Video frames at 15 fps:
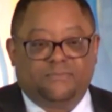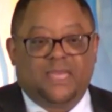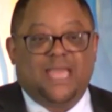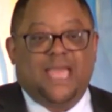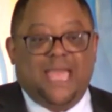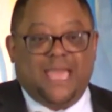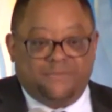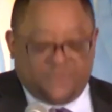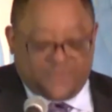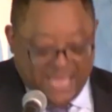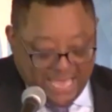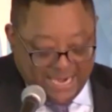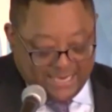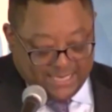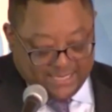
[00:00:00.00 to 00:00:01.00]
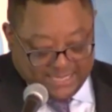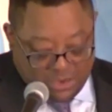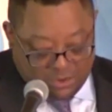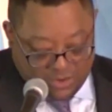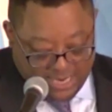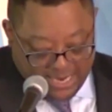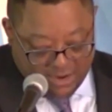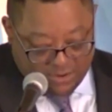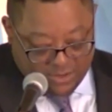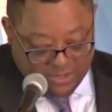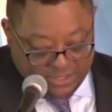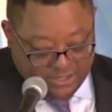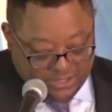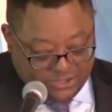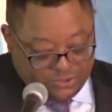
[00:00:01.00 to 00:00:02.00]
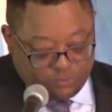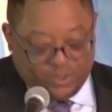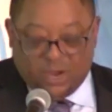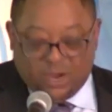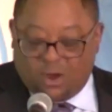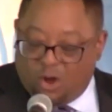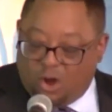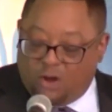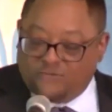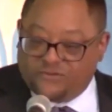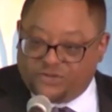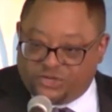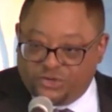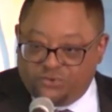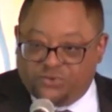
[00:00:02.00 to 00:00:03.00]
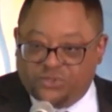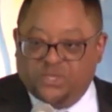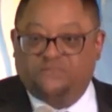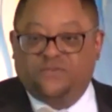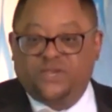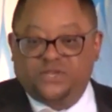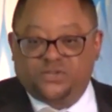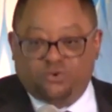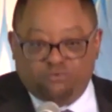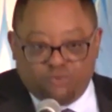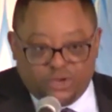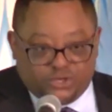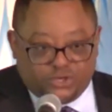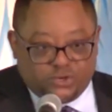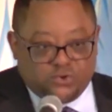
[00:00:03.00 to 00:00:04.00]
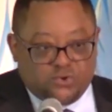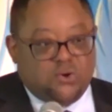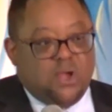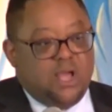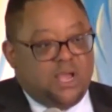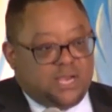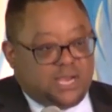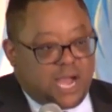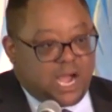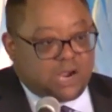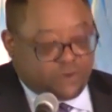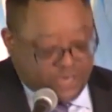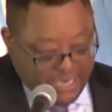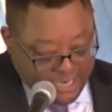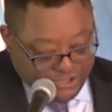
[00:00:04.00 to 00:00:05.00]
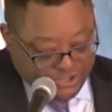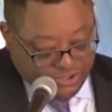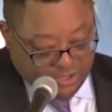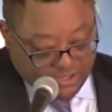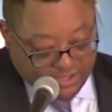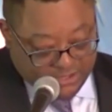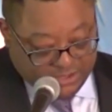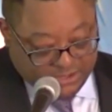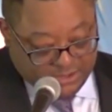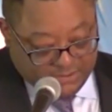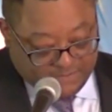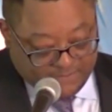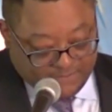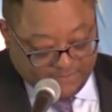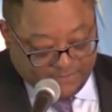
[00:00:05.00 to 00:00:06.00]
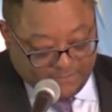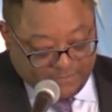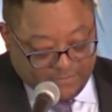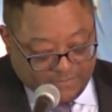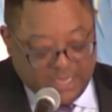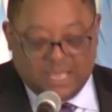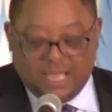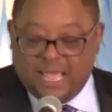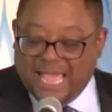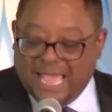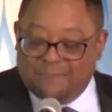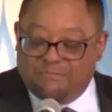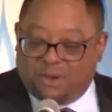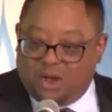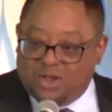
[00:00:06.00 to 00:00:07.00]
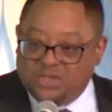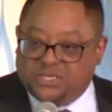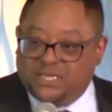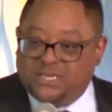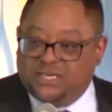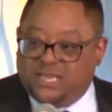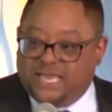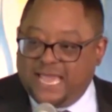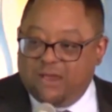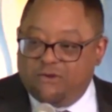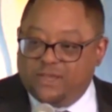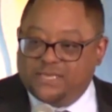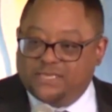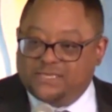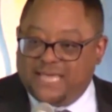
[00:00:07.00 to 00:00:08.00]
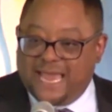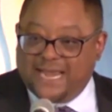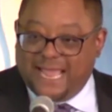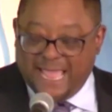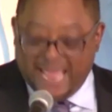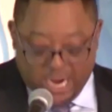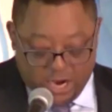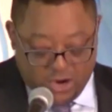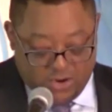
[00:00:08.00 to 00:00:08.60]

And that is our heritage. We are offshoots of these original Congregationalists. And Boston carries that air.